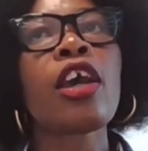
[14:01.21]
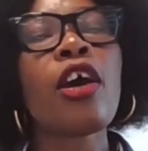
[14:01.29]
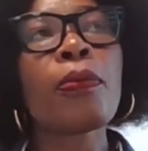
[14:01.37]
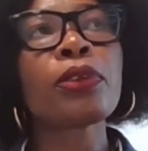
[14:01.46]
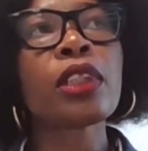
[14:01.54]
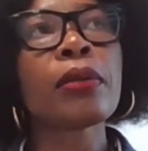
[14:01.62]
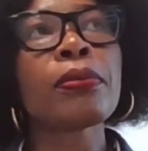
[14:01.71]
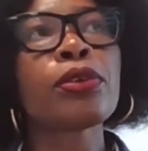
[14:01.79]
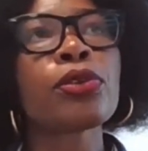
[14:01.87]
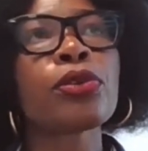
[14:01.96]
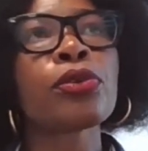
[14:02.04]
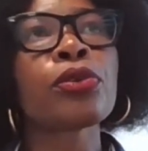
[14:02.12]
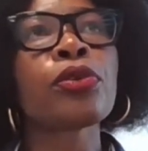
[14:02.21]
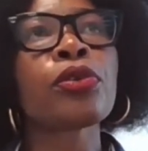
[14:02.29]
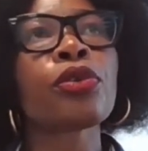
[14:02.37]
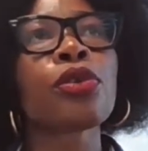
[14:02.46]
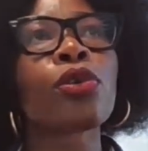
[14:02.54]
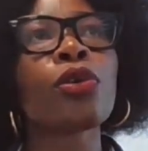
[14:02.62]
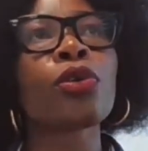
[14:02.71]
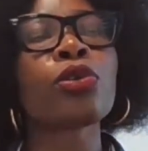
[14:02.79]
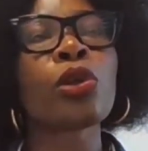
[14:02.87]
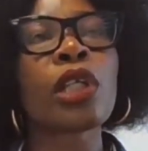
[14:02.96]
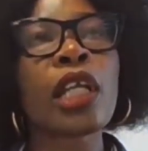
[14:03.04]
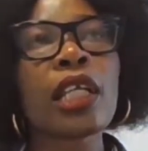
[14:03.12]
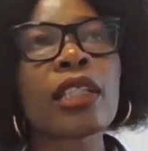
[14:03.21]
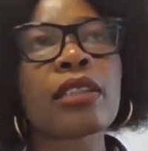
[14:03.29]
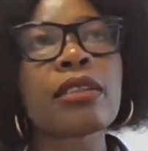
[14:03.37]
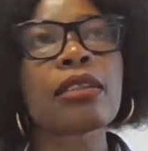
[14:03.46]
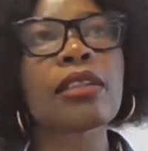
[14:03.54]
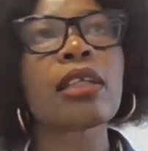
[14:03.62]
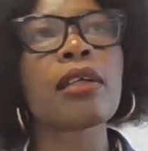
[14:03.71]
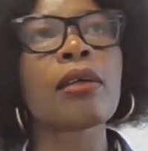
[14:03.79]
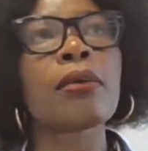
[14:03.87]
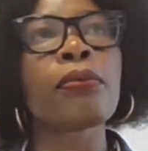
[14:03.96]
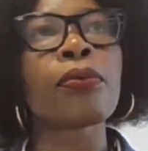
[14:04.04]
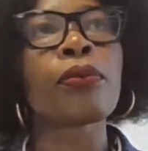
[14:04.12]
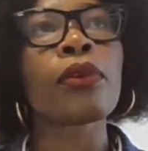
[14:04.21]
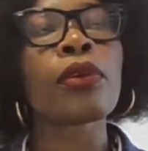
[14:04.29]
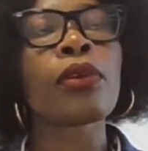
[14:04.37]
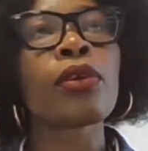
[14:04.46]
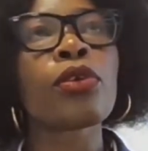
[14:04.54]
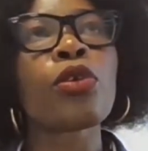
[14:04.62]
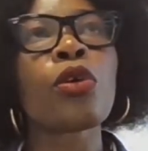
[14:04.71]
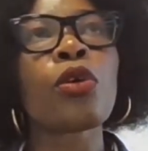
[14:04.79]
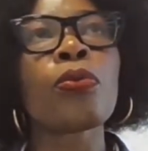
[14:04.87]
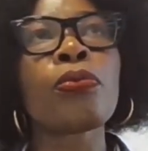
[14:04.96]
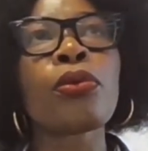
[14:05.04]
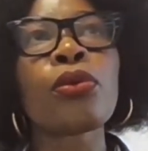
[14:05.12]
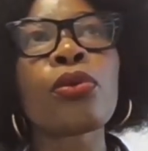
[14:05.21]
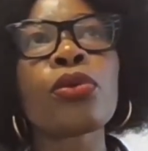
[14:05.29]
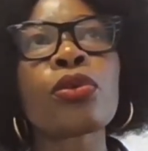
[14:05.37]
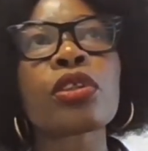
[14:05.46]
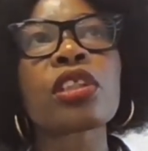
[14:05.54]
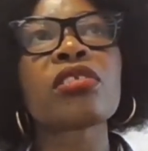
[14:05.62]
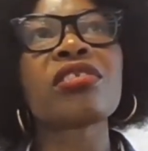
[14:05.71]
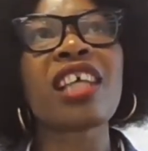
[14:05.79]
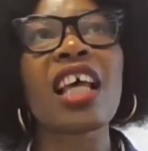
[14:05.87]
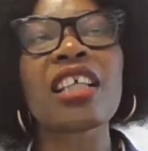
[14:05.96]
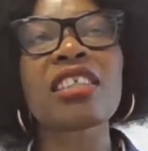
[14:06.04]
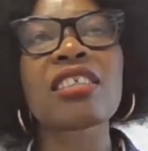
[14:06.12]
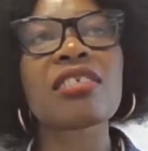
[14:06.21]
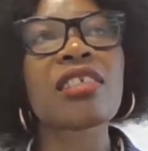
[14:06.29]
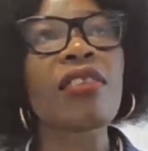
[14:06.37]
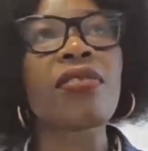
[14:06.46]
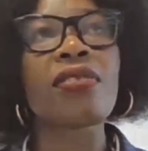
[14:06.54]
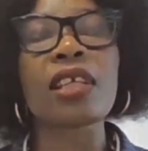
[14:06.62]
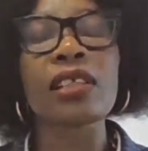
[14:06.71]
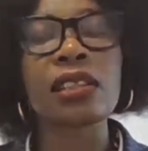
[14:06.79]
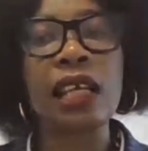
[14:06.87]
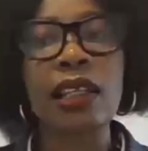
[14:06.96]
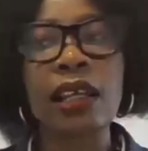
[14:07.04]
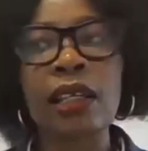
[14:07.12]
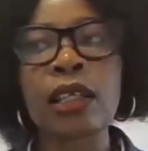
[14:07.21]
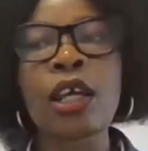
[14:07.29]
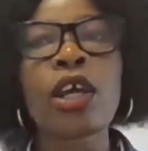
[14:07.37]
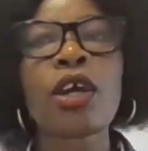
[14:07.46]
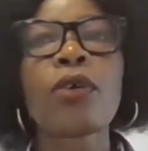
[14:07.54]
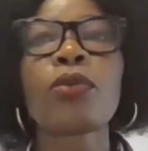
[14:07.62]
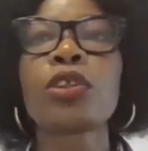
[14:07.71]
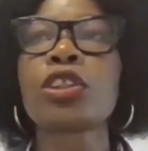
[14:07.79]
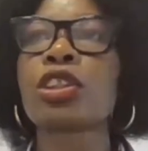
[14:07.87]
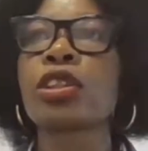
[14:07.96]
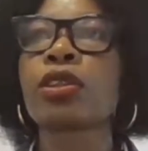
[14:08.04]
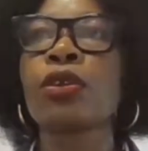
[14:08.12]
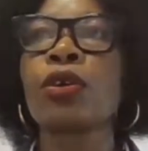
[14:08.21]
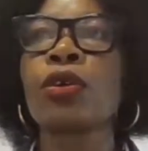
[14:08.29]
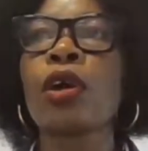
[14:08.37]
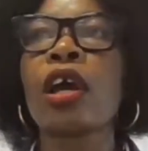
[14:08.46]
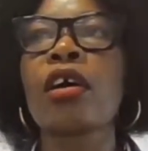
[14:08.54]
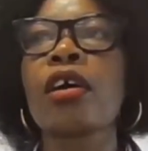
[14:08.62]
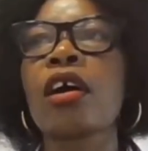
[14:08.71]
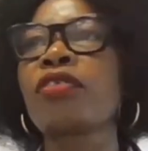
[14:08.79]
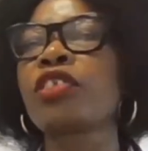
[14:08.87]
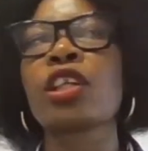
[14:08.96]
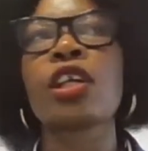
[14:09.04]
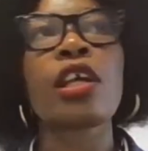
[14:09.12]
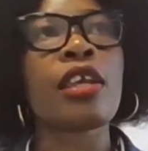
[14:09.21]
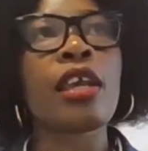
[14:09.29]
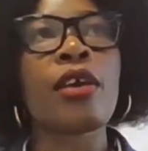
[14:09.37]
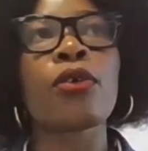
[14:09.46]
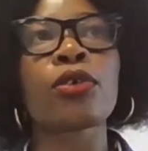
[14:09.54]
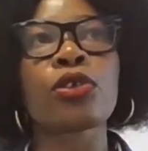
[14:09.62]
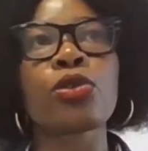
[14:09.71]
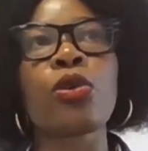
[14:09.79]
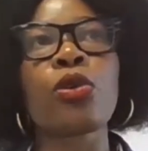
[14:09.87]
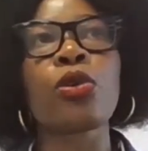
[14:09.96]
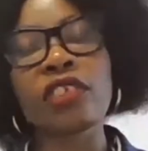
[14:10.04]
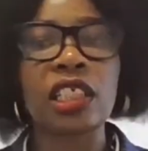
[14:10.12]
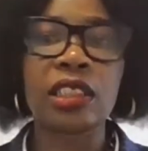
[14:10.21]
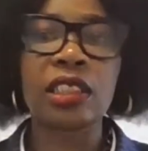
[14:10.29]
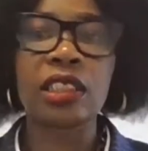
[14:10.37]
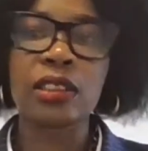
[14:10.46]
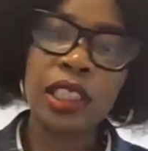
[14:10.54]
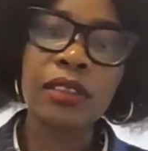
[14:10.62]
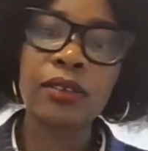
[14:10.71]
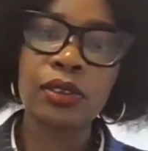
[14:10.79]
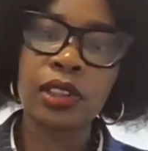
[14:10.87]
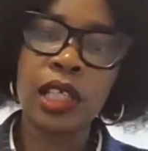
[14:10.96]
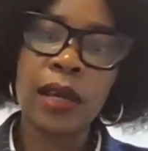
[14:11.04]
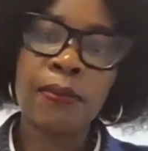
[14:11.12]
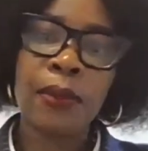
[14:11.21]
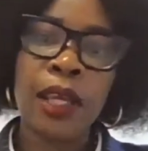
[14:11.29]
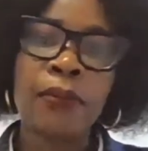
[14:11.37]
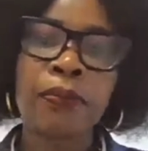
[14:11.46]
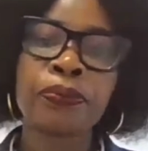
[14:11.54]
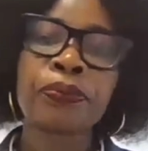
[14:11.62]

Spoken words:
helped him to, donate, books, desks, and things like that, which, after a year or so after his return to Zambia,